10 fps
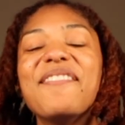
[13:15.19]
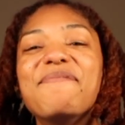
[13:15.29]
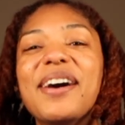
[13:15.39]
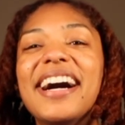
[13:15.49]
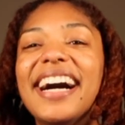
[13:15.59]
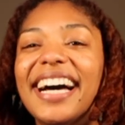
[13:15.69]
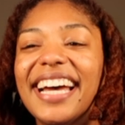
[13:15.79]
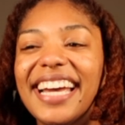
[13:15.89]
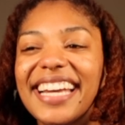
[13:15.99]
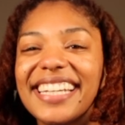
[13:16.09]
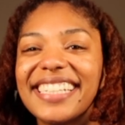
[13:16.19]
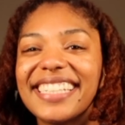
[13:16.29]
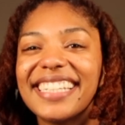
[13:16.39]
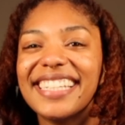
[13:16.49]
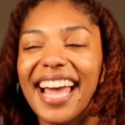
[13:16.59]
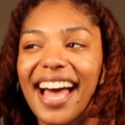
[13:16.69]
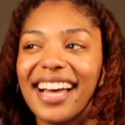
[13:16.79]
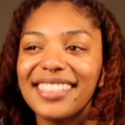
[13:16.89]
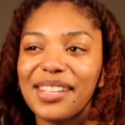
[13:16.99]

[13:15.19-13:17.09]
But yeah,